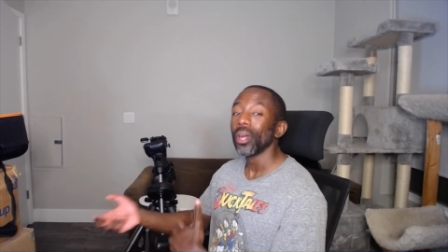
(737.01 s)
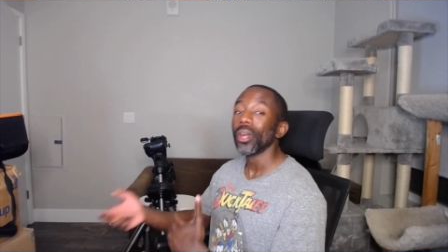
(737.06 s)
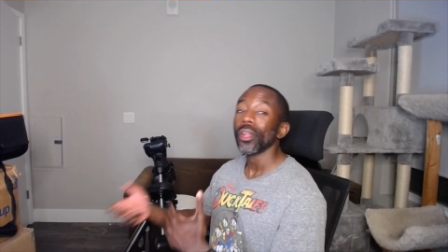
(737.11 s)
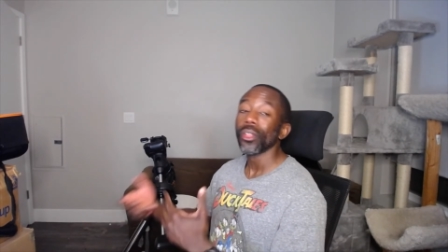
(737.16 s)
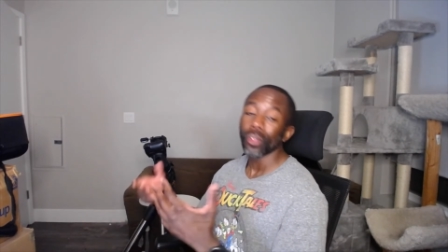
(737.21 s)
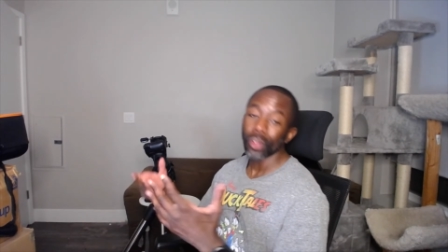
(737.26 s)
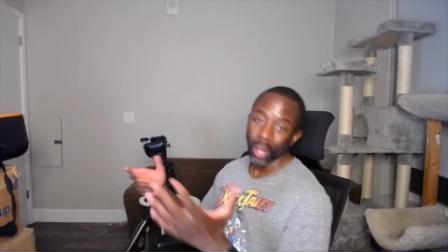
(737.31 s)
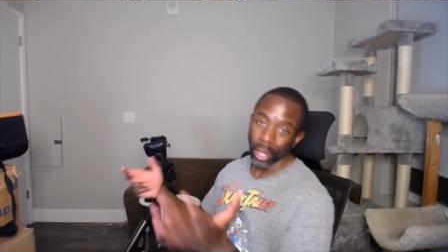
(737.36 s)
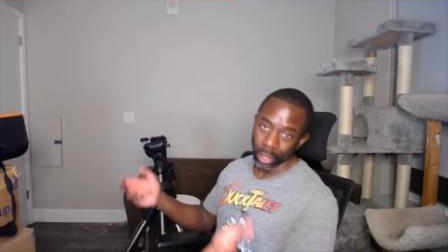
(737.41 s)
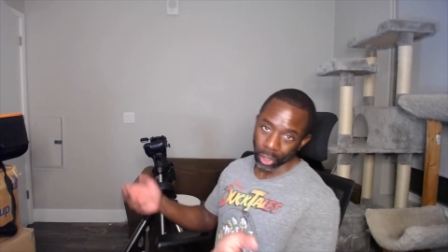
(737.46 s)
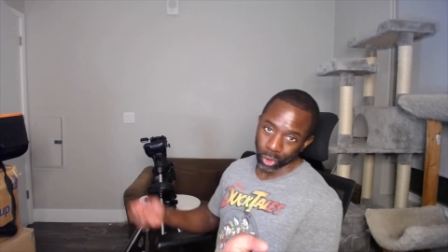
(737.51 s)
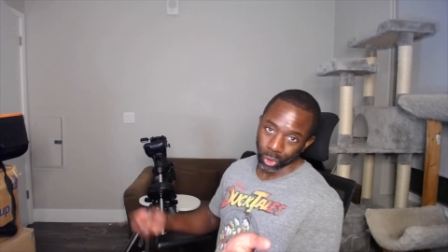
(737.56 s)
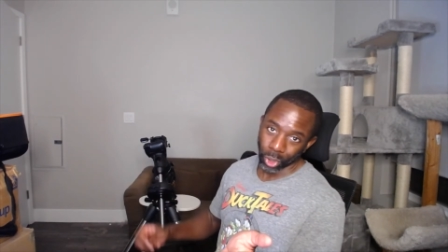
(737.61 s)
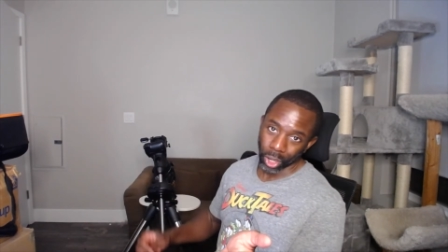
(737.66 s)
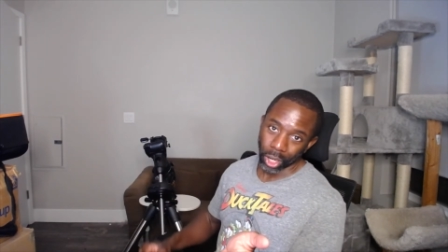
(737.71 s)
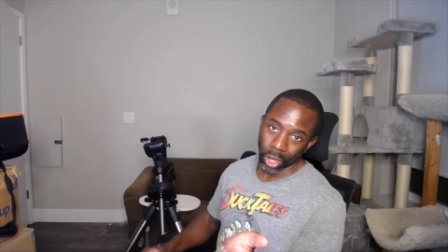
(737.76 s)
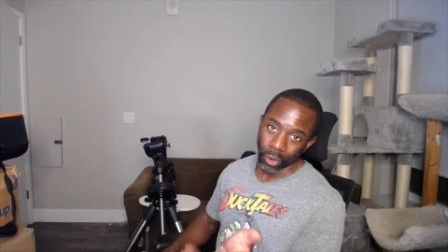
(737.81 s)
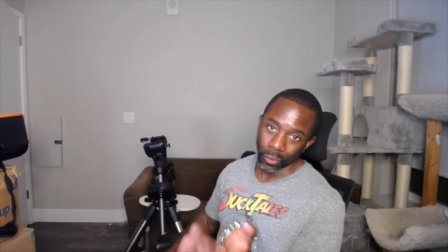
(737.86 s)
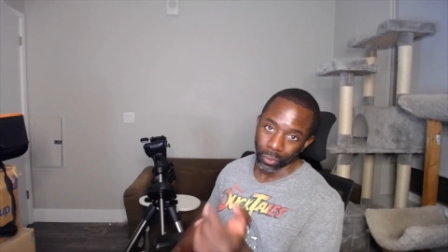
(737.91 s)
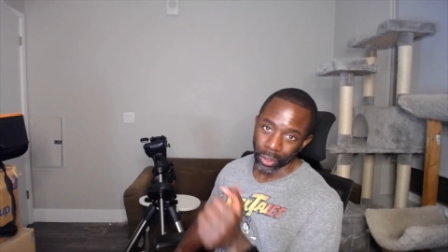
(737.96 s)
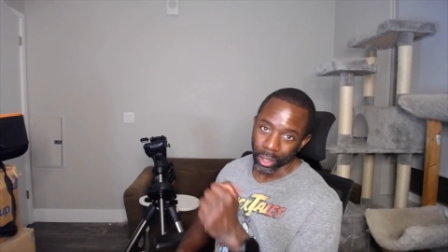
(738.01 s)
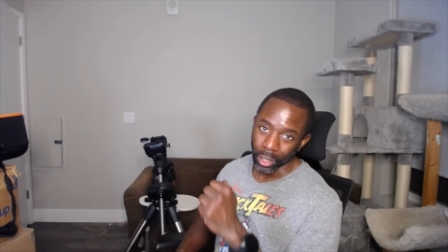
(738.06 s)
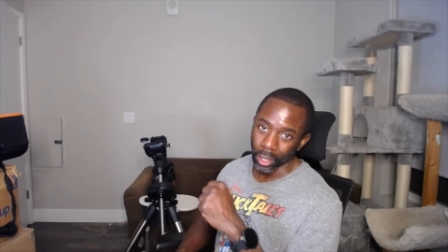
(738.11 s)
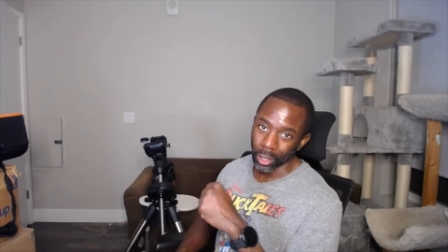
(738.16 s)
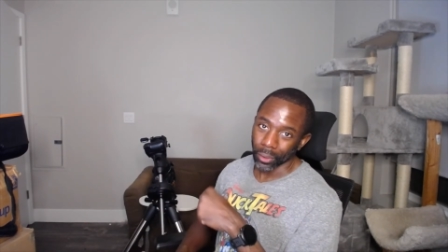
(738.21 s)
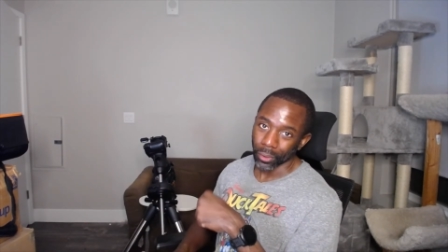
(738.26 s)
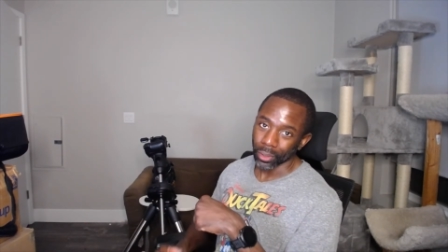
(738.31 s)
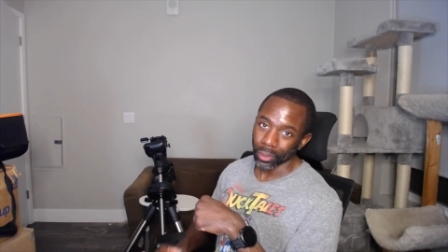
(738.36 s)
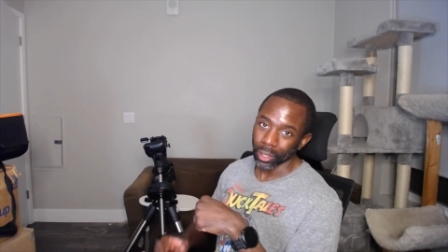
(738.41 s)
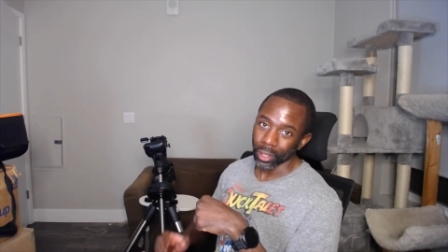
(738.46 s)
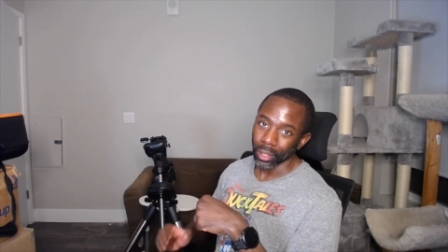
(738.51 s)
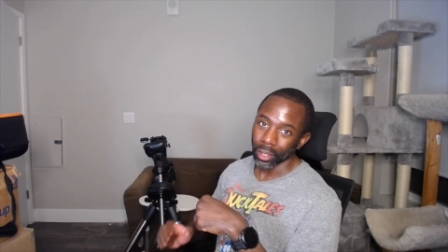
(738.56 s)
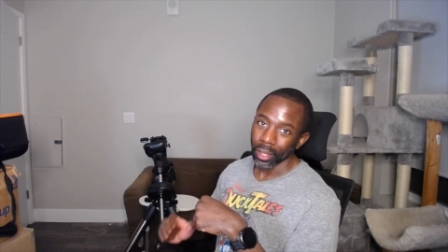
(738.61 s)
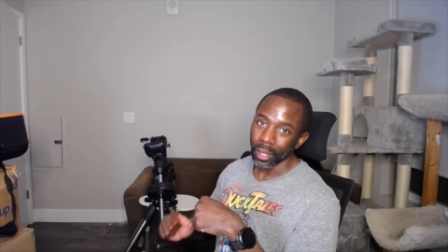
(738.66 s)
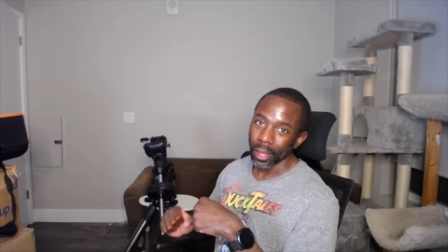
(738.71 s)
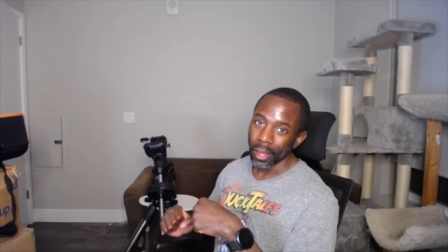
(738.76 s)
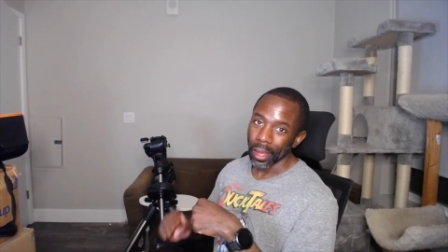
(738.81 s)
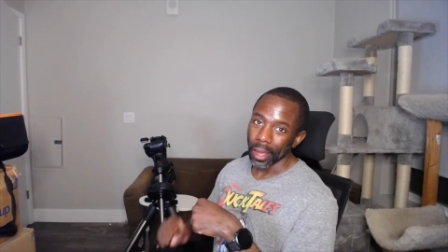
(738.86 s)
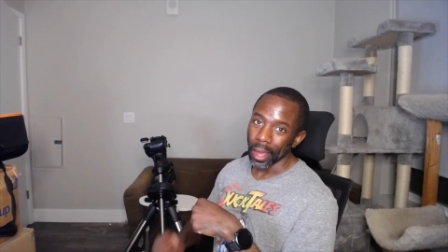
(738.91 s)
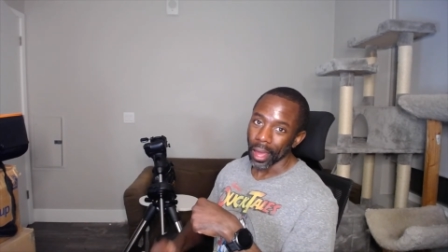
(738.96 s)
So that's a trade-off when it comes to
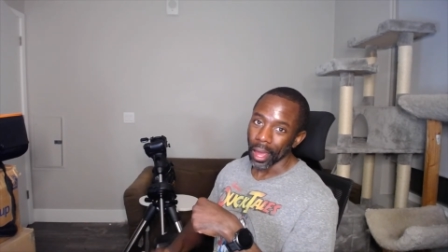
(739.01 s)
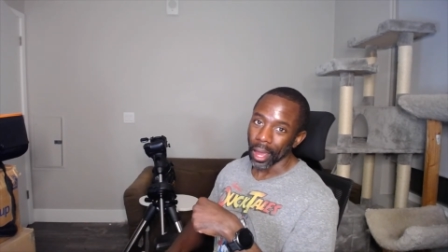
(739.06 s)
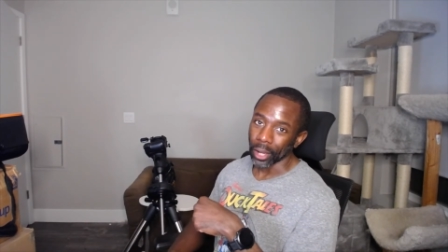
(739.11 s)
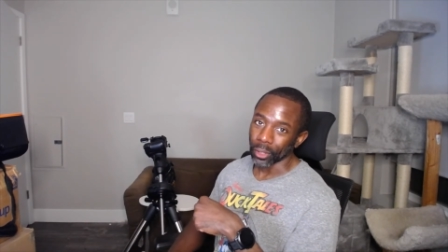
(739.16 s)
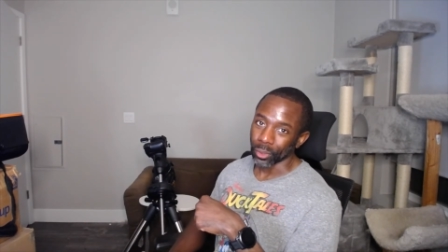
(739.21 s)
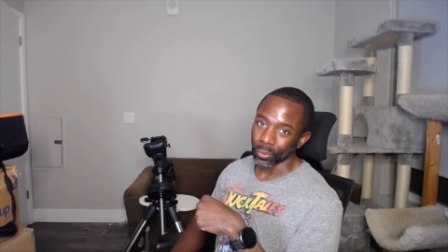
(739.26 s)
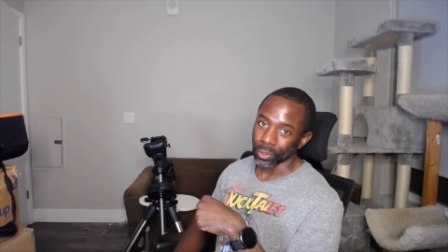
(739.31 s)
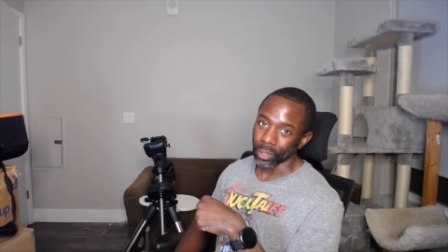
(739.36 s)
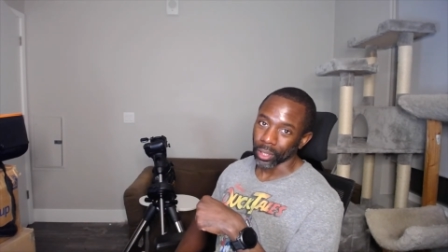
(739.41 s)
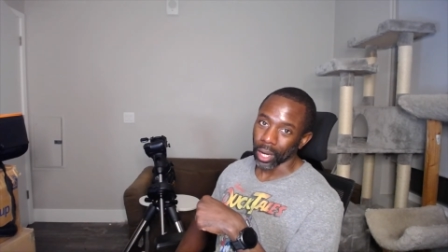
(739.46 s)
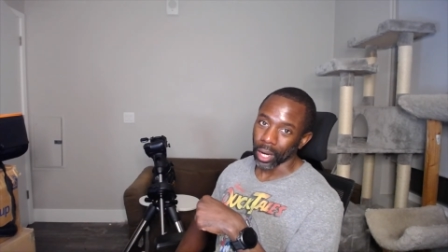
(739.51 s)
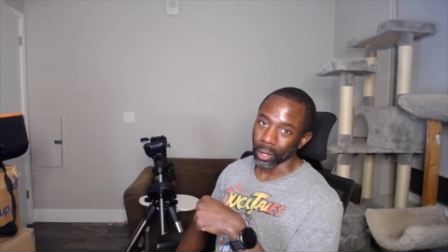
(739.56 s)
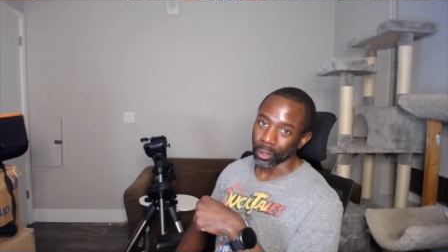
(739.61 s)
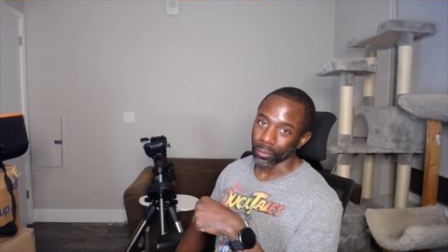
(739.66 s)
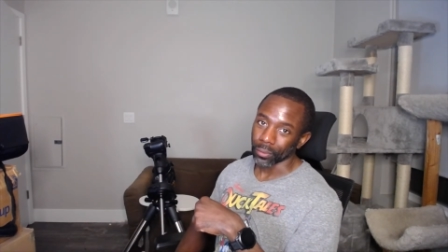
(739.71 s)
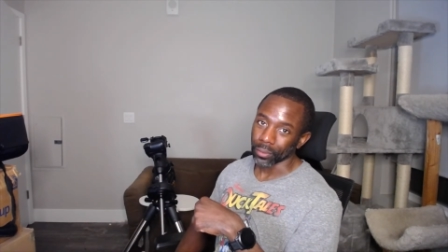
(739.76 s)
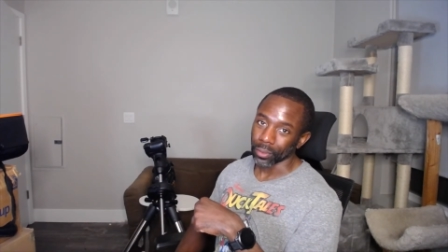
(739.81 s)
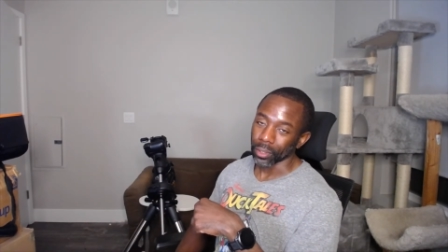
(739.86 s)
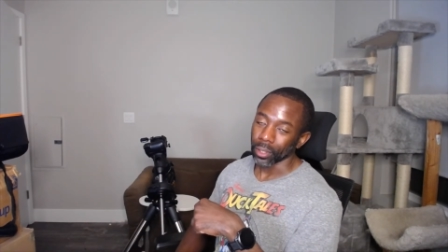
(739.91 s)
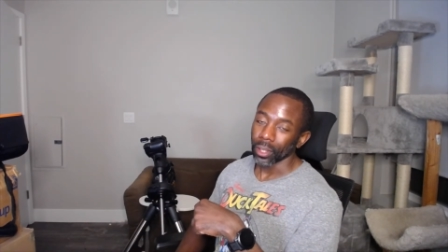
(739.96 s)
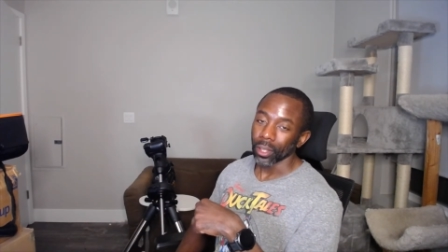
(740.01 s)
astrophotography.